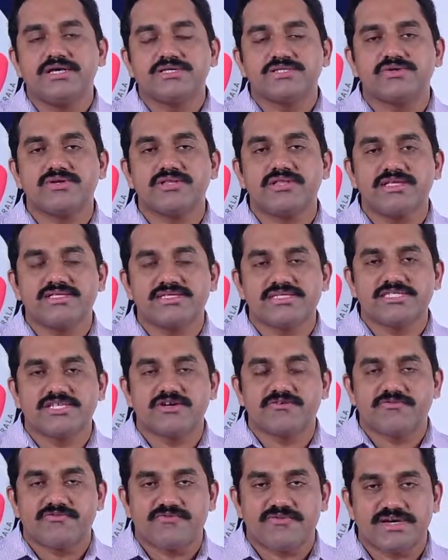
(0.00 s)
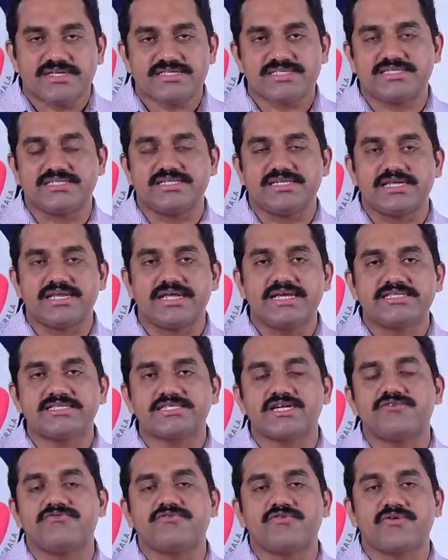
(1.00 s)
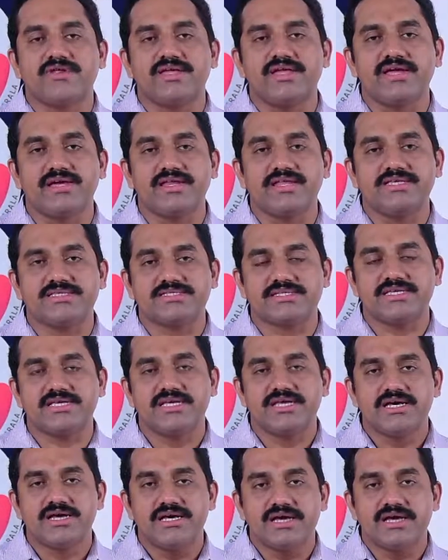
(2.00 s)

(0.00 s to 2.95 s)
So this is the first reason for increasing